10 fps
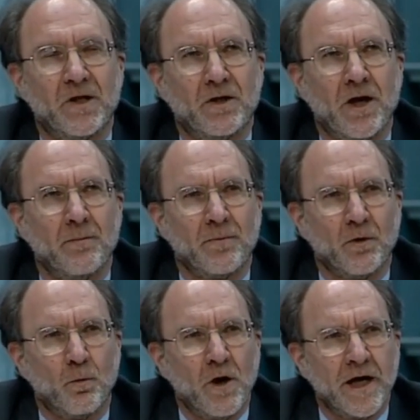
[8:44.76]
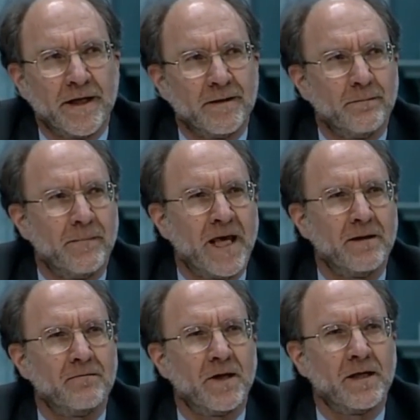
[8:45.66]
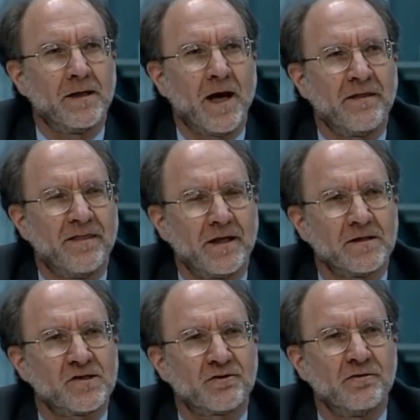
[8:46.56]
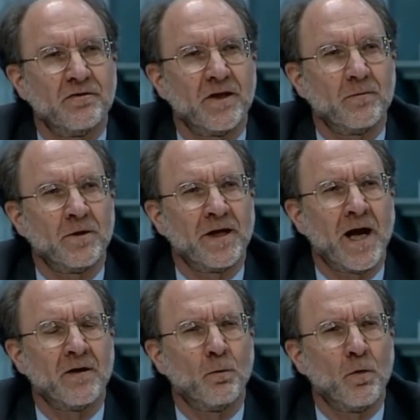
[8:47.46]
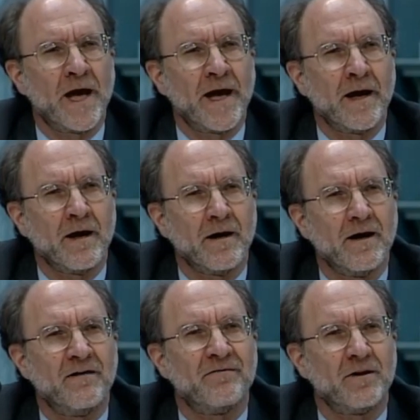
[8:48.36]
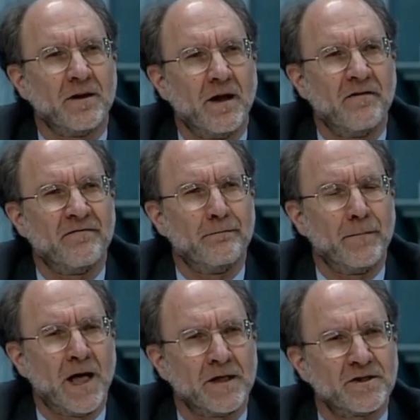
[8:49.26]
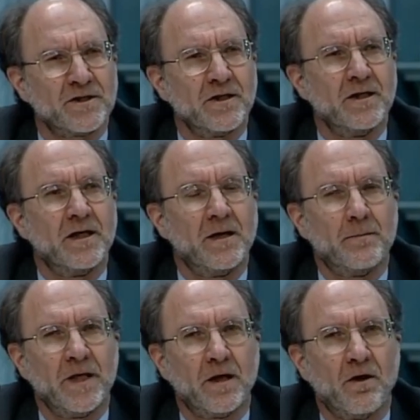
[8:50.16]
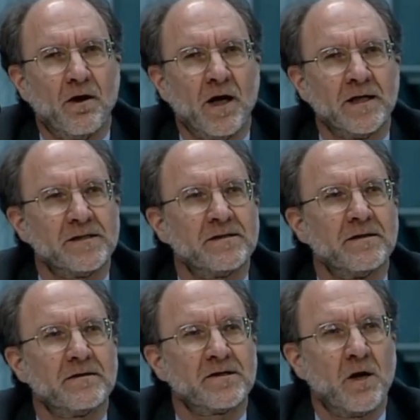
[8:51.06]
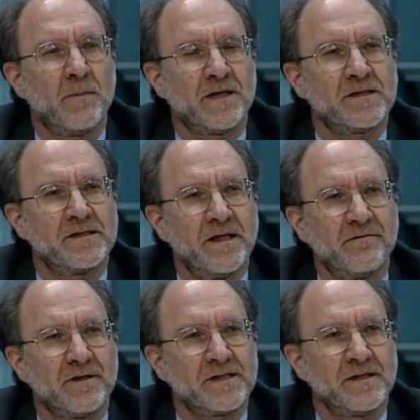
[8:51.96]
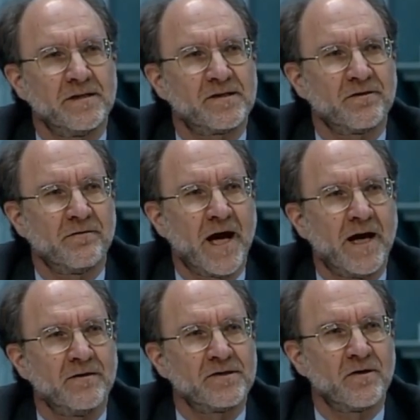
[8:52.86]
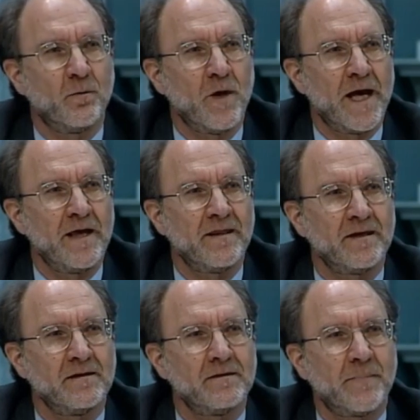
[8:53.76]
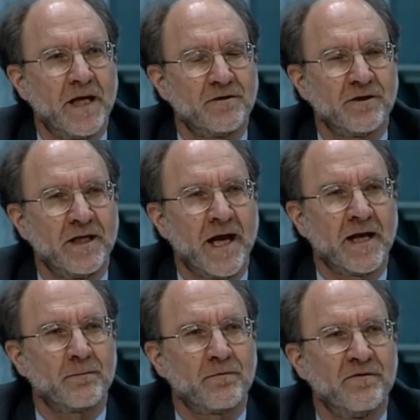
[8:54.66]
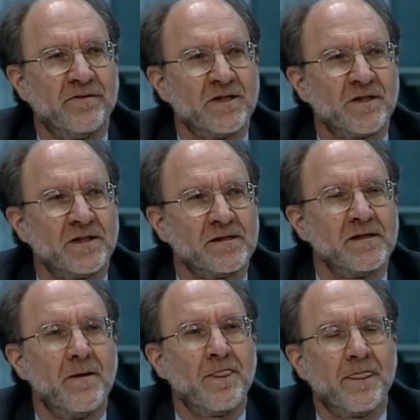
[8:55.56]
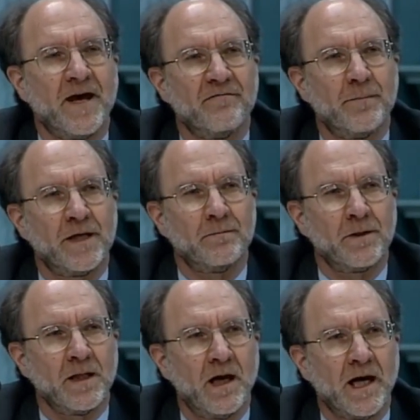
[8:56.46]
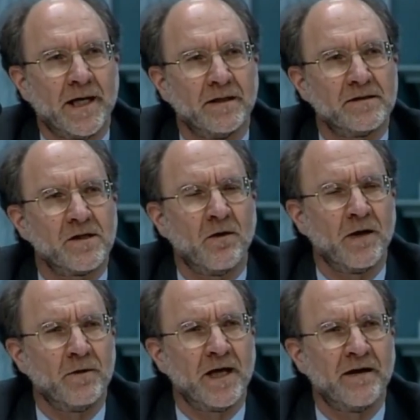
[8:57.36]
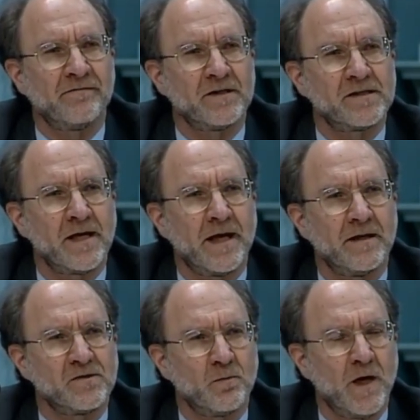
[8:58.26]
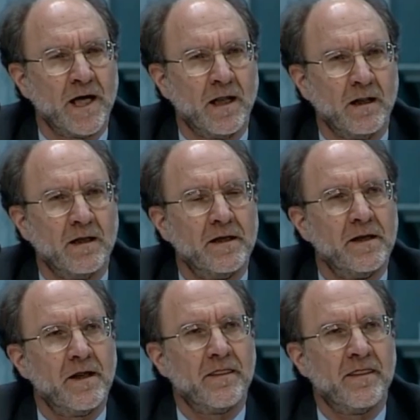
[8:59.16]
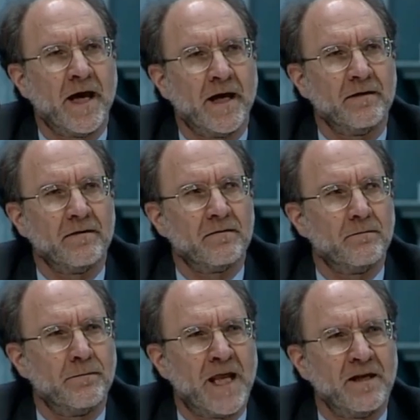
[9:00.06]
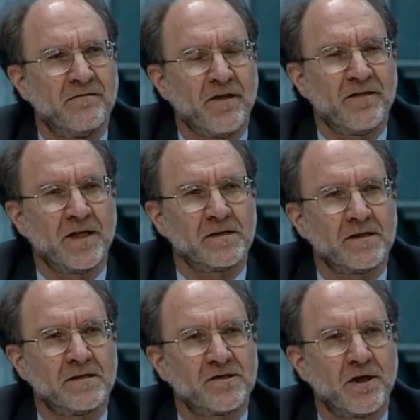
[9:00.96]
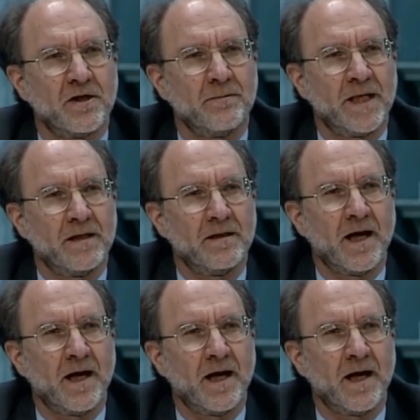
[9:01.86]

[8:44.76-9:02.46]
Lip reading: Number one, I think it's true that we're not aware of much because so much secrecy surrounds the way that Patriot Act provisions have been applied. So I would have to say as well that many of the things concern me.